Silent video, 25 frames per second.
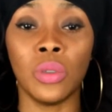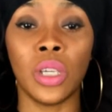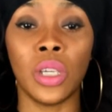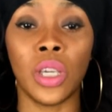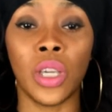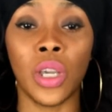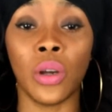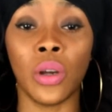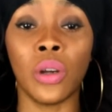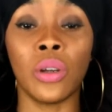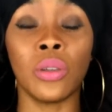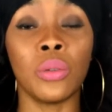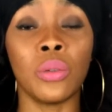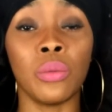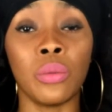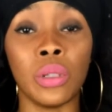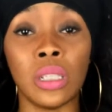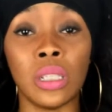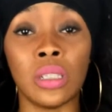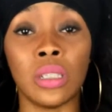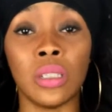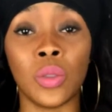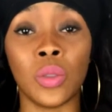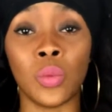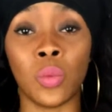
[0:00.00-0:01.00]
Here are the
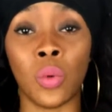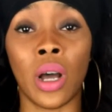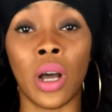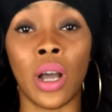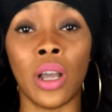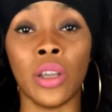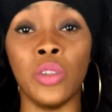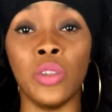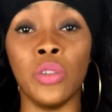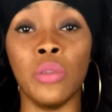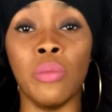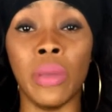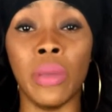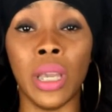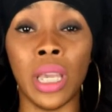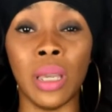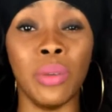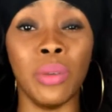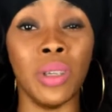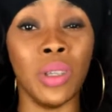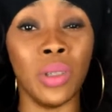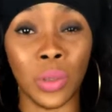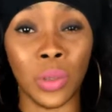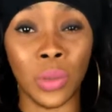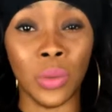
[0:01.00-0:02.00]
reasons why you may
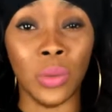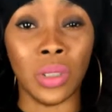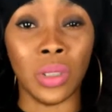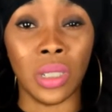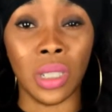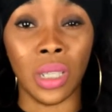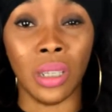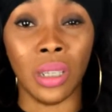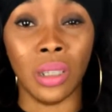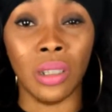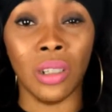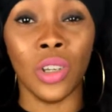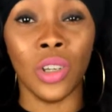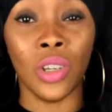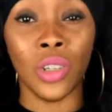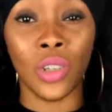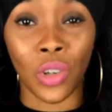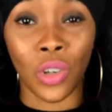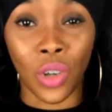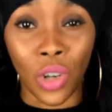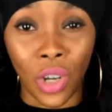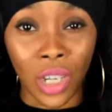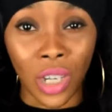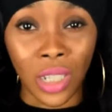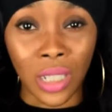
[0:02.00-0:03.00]
be losing
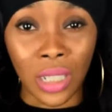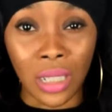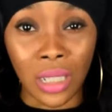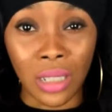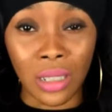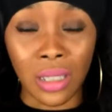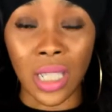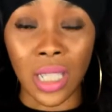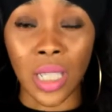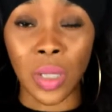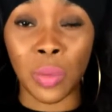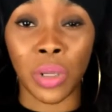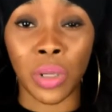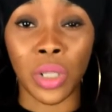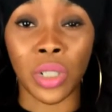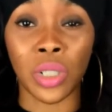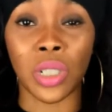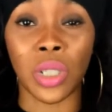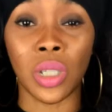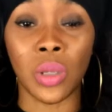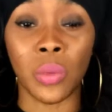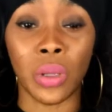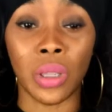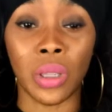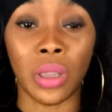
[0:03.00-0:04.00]
your audience,
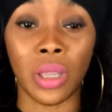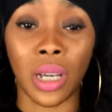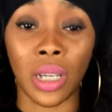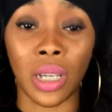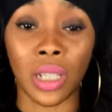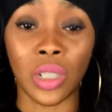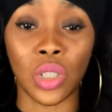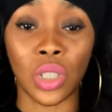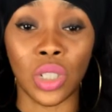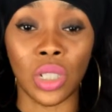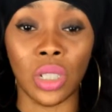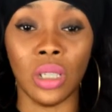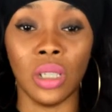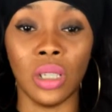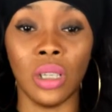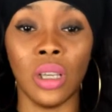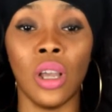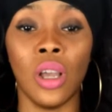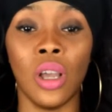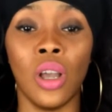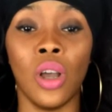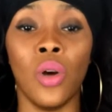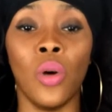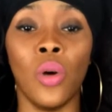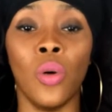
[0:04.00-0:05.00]
especially with IG.
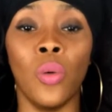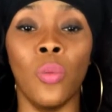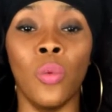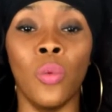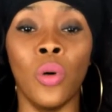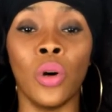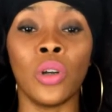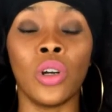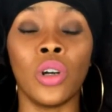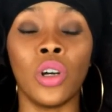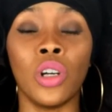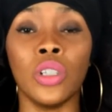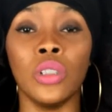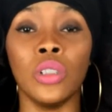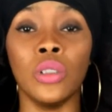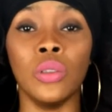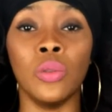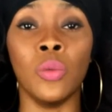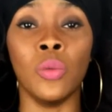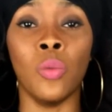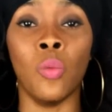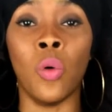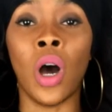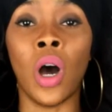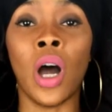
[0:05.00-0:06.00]
Why
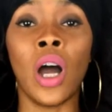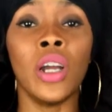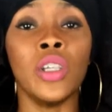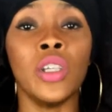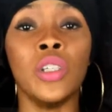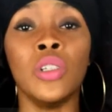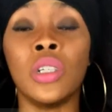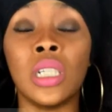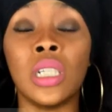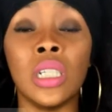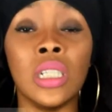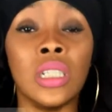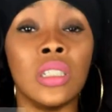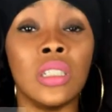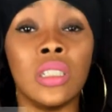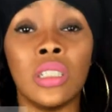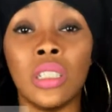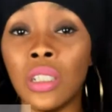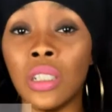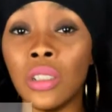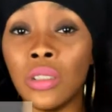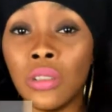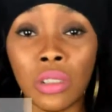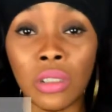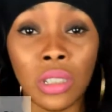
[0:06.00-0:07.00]
are you
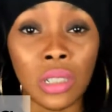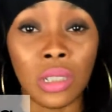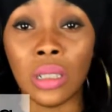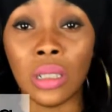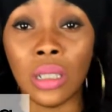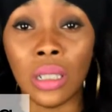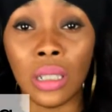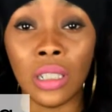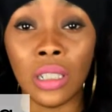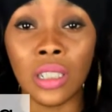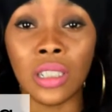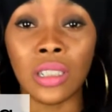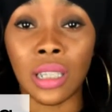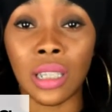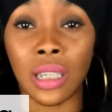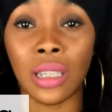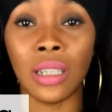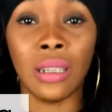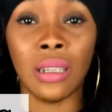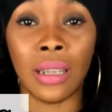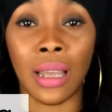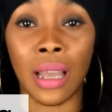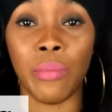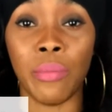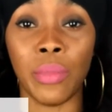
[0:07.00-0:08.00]
continuously
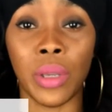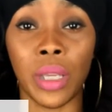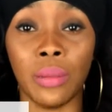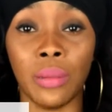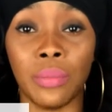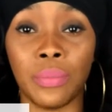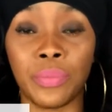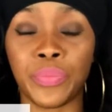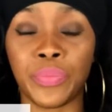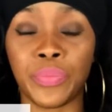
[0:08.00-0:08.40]
selling at me?